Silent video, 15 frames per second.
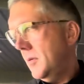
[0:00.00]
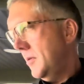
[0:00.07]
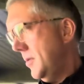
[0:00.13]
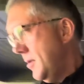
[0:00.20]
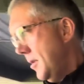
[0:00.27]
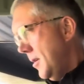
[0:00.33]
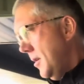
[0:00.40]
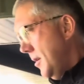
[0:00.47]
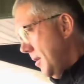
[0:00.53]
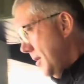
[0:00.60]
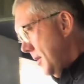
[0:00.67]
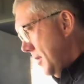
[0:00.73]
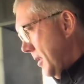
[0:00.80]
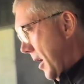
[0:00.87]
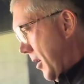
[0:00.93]

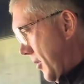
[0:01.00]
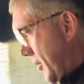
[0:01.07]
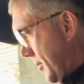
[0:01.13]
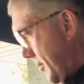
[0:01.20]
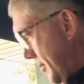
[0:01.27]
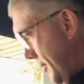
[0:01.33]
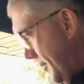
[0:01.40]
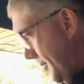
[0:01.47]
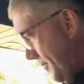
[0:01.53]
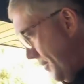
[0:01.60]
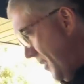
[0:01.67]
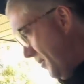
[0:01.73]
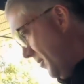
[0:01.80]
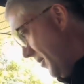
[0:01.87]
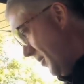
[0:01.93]
Now, if
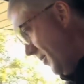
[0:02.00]
people are